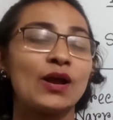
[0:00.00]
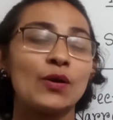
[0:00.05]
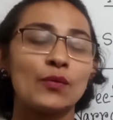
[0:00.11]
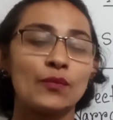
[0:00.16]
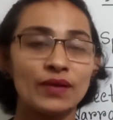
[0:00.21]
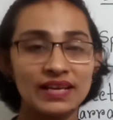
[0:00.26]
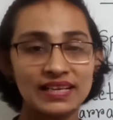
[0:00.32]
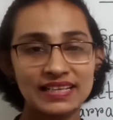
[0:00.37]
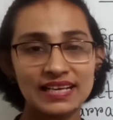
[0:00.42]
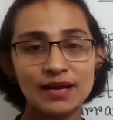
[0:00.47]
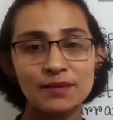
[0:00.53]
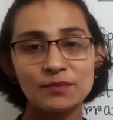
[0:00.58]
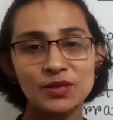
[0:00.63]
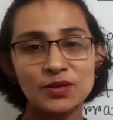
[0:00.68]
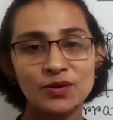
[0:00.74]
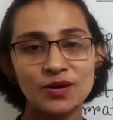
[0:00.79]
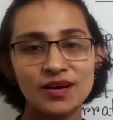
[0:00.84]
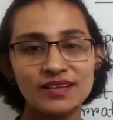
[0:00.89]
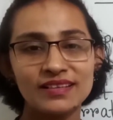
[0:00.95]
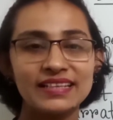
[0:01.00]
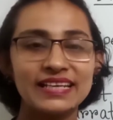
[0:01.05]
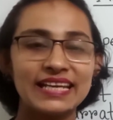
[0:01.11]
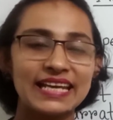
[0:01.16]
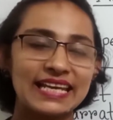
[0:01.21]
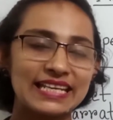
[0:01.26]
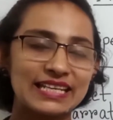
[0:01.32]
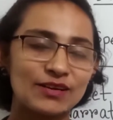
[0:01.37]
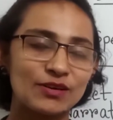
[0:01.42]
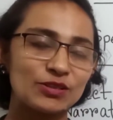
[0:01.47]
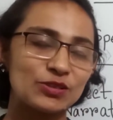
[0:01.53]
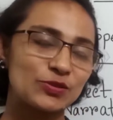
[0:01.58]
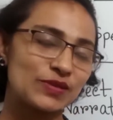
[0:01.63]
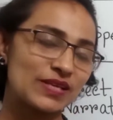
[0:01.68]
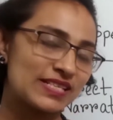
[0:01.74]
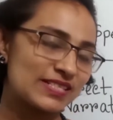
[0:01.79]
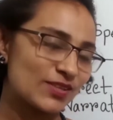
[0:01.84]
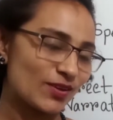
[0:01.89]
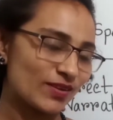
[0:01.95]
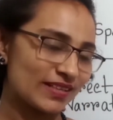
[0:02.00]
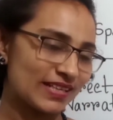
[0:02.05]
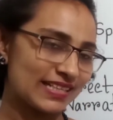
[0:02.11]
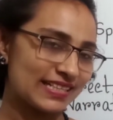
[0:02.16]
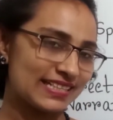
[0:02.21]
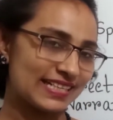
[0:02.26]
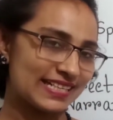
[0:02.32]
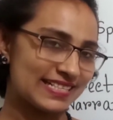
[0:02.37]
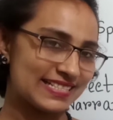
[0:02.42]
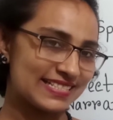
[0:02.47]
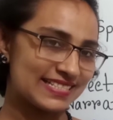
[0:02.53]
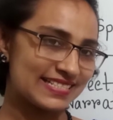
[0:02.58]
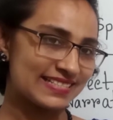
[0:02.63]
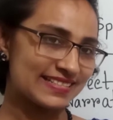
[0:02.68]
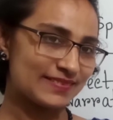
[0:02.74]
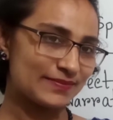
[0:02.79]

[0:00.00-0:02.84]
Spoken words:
Welcome you all in our today's online class.